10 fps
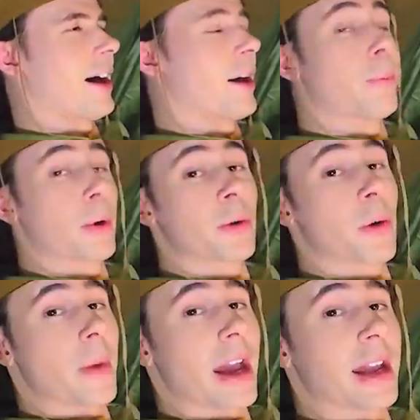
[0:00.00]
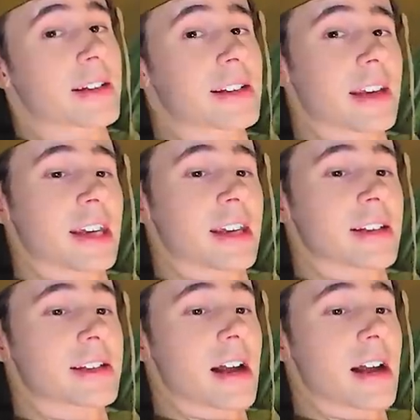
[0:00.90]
uh, Boomer Banks is,